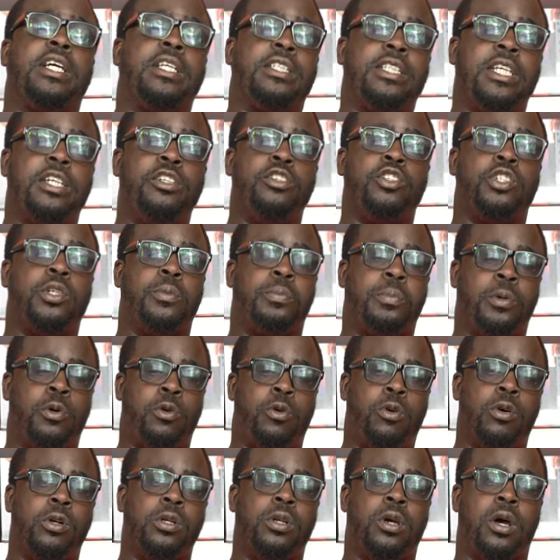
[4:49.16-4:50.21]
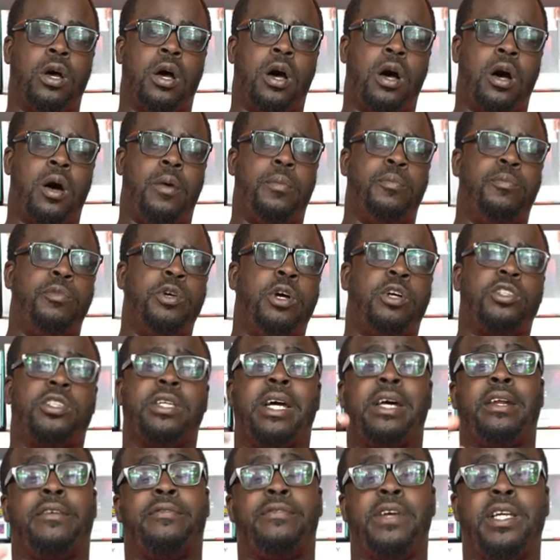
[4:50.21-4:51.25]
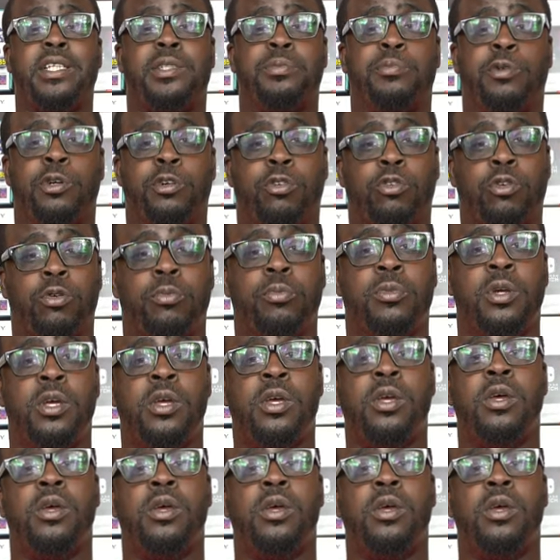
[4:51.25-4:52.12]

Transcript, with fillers: the continued support. Um, we also got a Facebook group,